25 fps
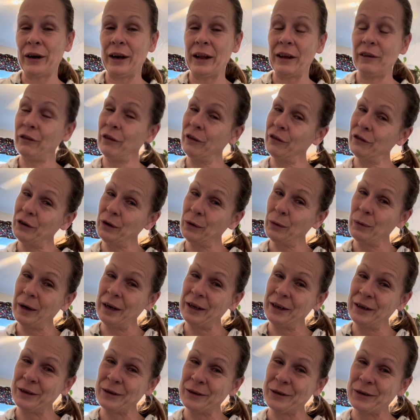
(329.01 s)
At 51
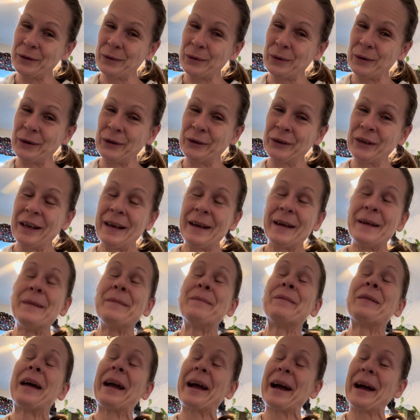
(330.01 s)
years old,
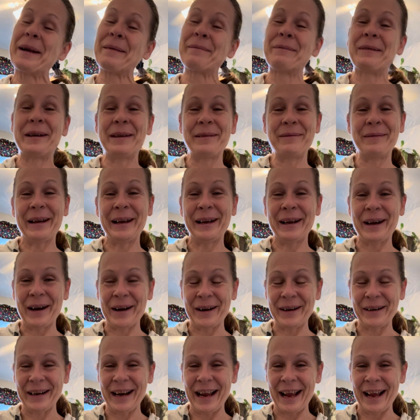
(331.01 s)
I got a pretty big
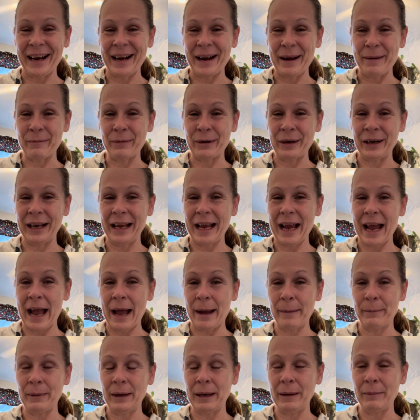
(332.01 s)
heart and I'm pretty happy,